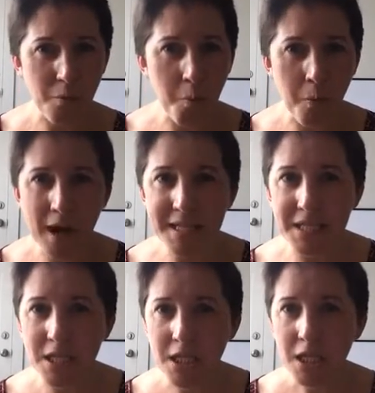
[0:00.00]

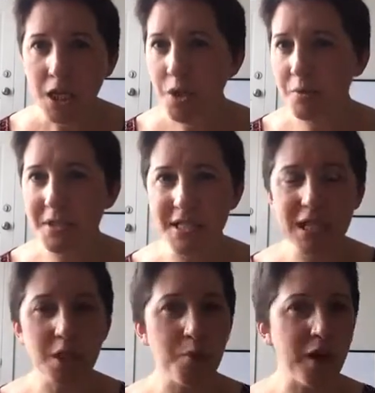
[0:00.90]
what you
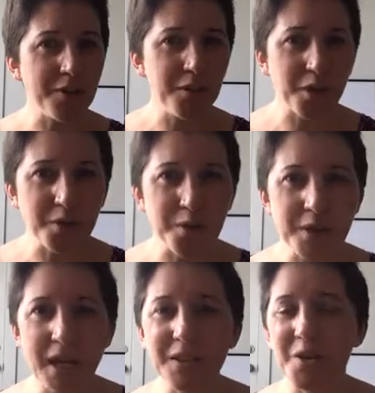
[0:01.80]
think you are not
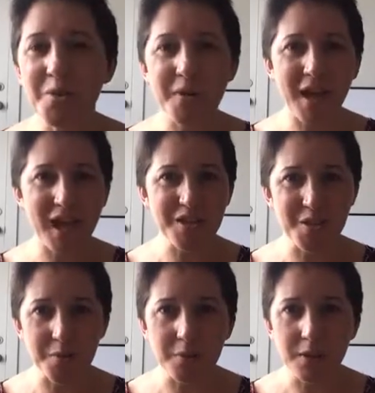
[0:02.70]
good at or you can
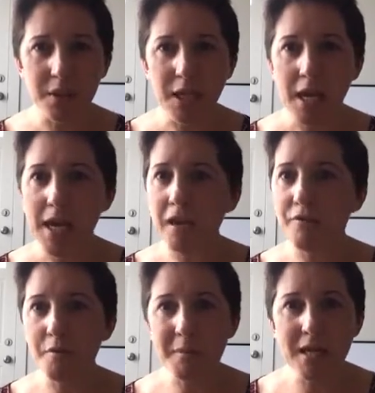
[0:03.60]
do. Like,
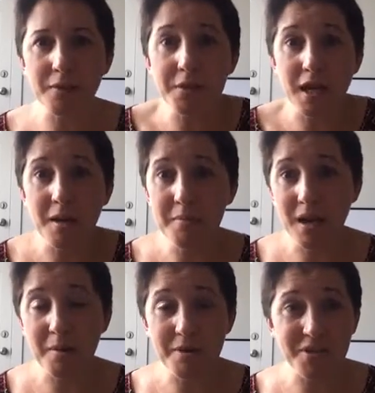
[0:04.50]
for me at the time,
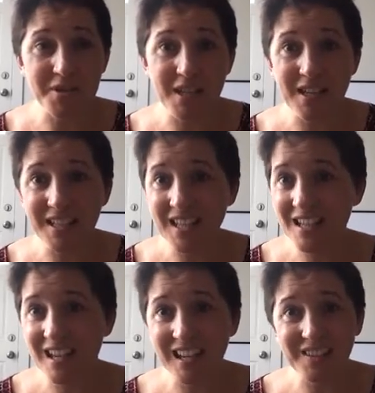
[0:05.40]
I was just like,
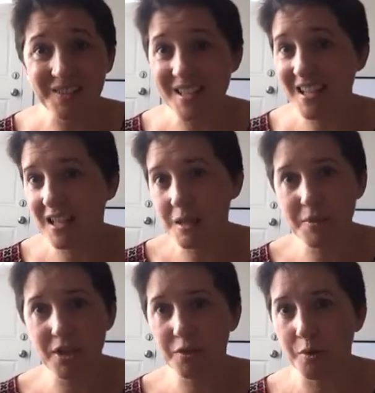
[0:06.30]
yeah, I don't think I can
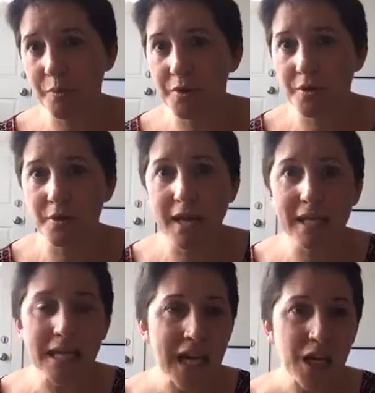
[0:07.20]
be an entrepreneur.
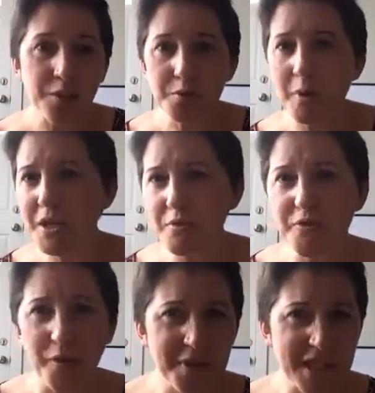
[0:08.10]
And don't try to
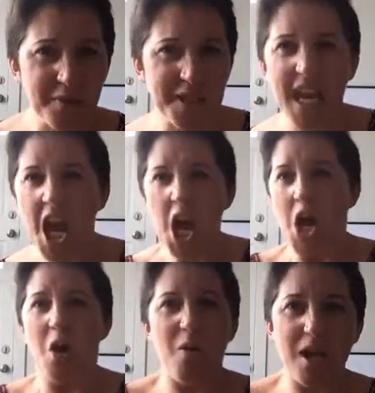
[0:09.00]
force it to see,
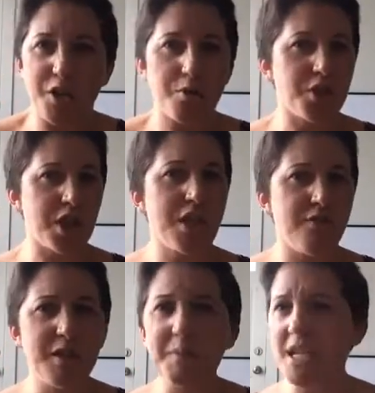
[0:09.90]
oh, I should
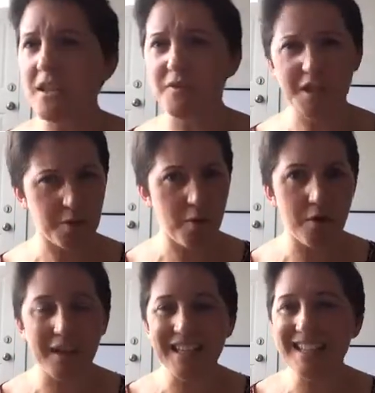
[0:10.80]
change this belief, it's
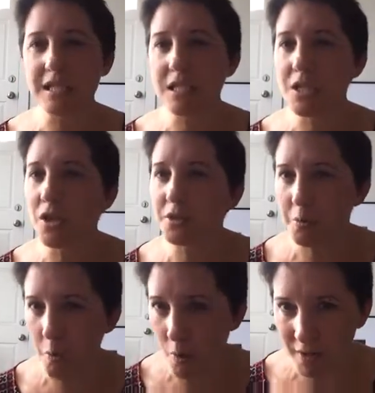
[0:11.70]
wrong. It's
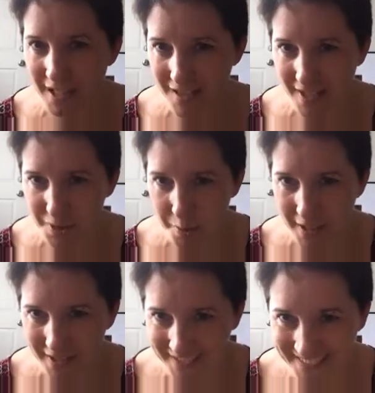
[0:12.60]
not working that way.